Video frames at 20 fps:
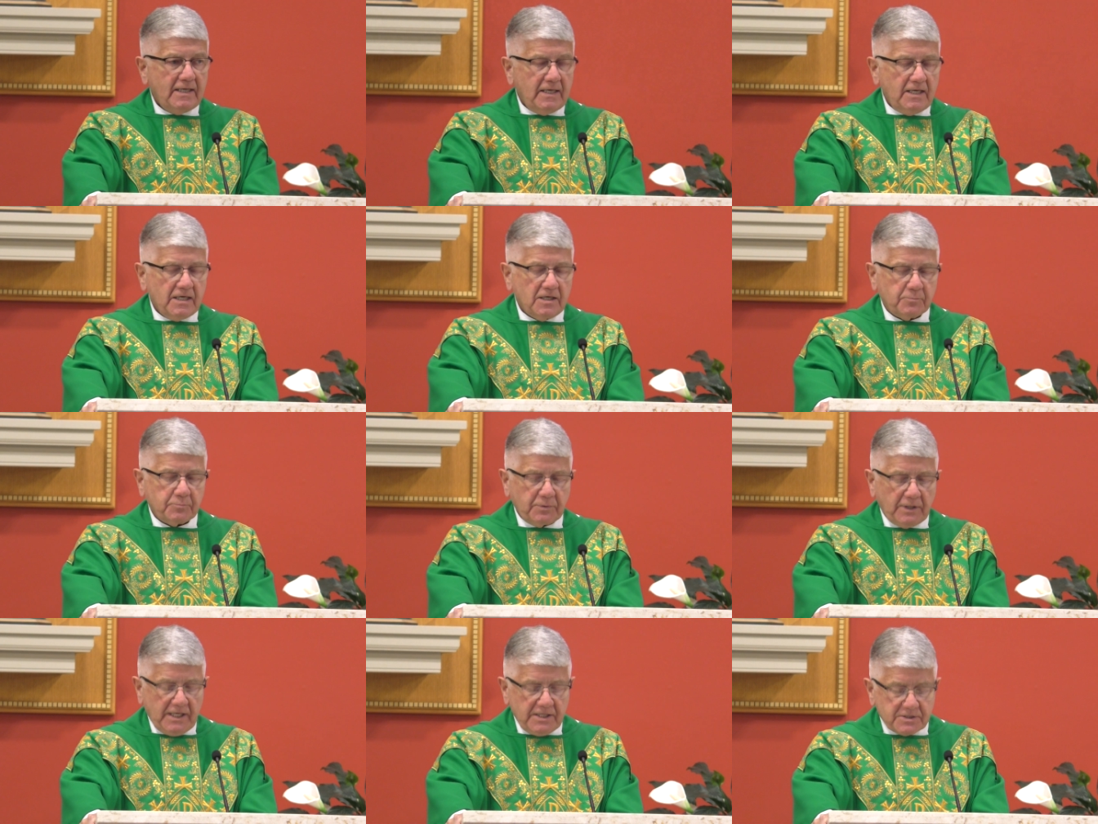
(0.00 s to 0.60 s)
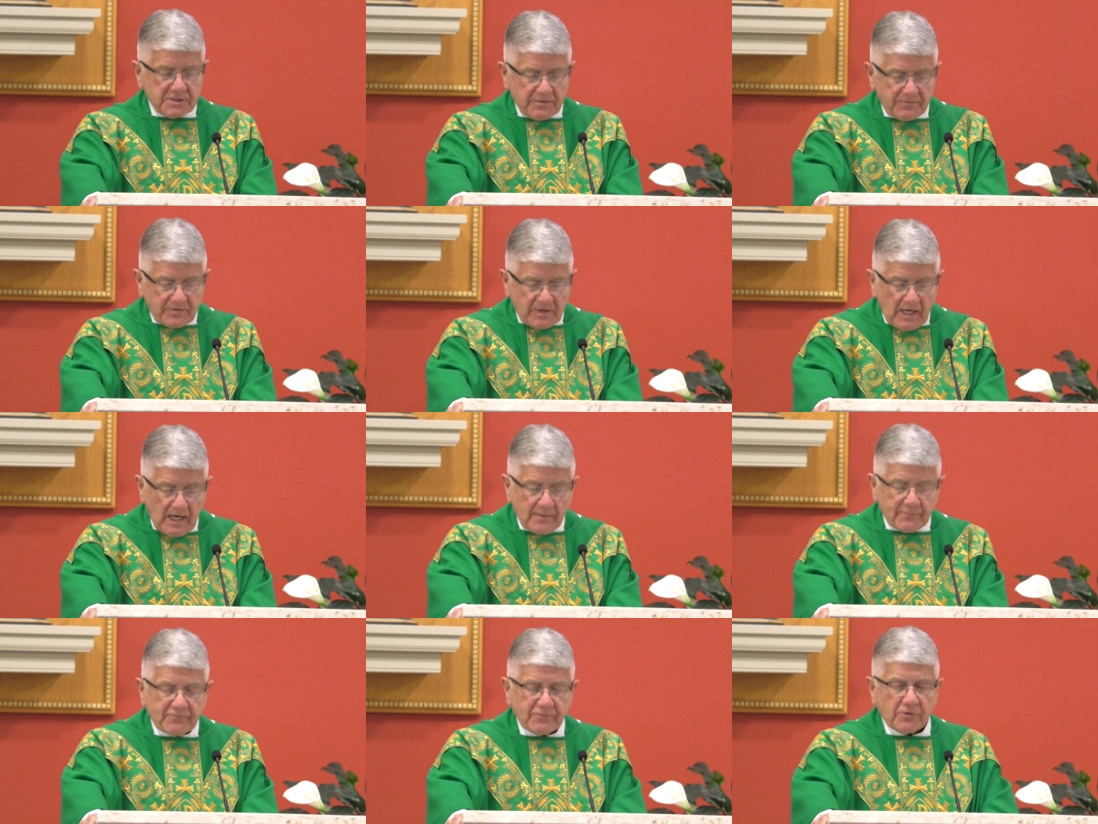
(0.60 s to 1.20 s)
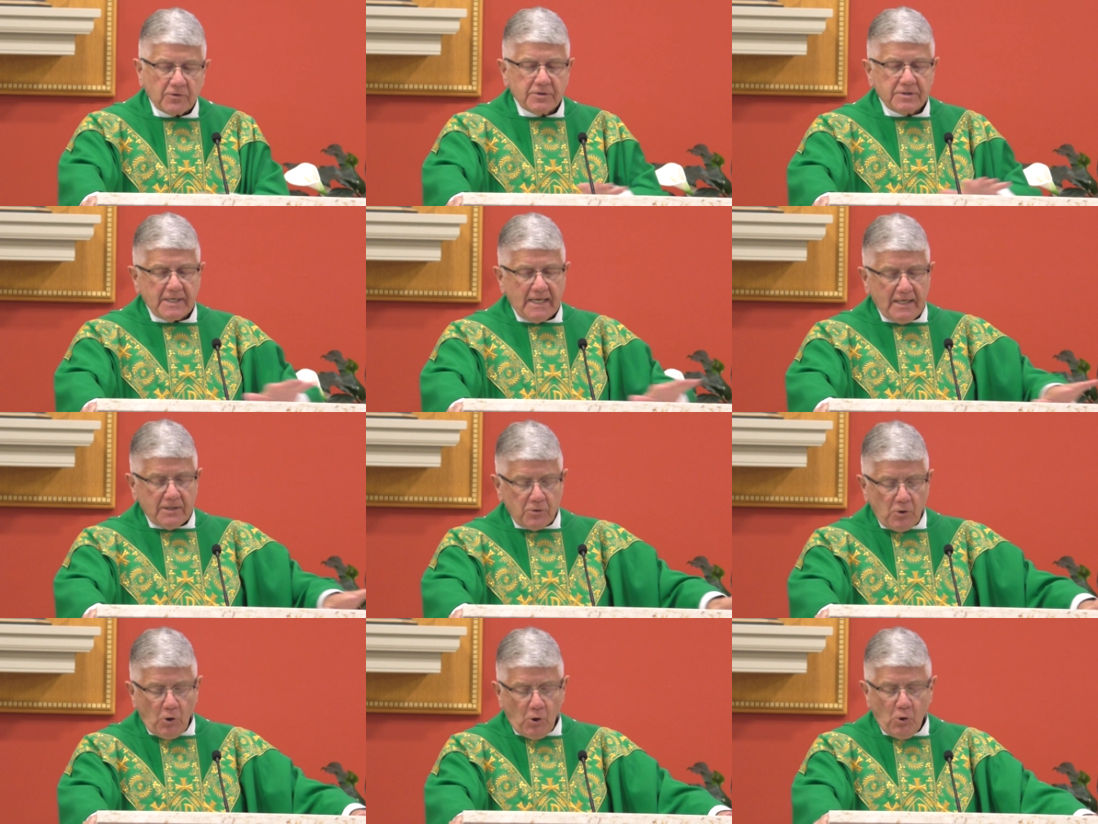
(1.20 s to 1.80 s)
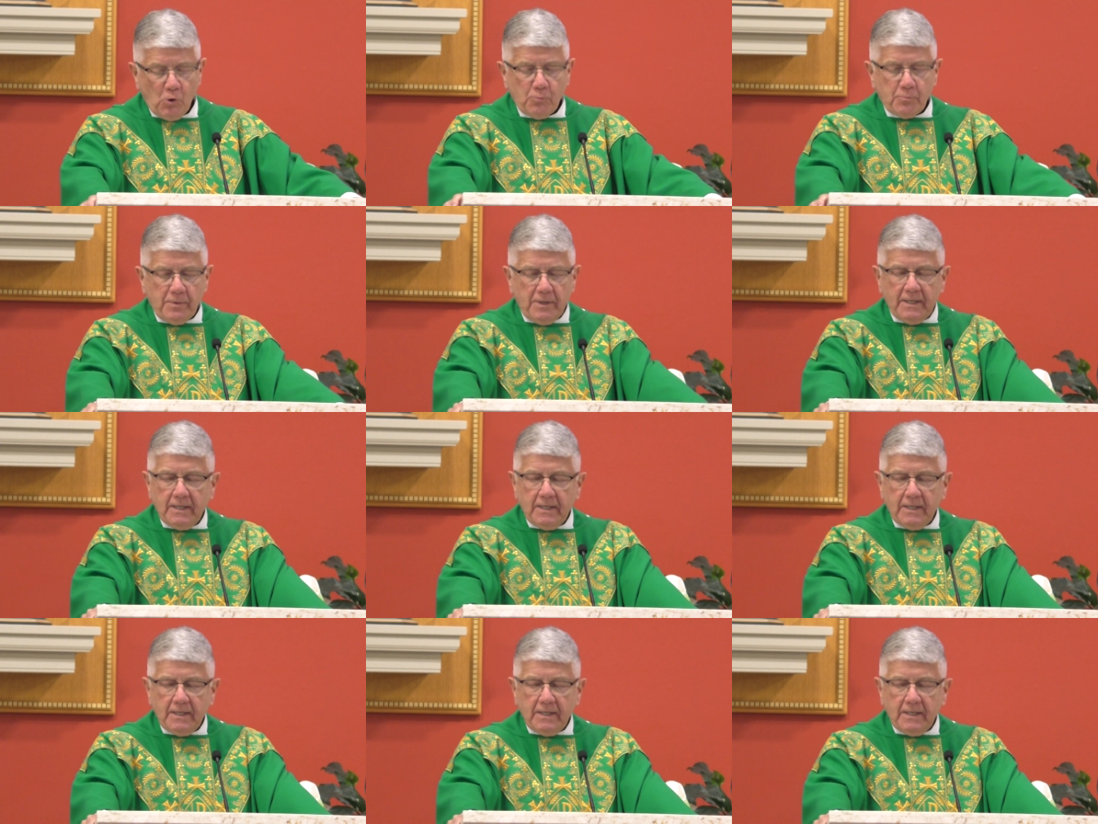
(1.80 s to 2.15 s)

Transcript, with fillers: in a place of comfort and hope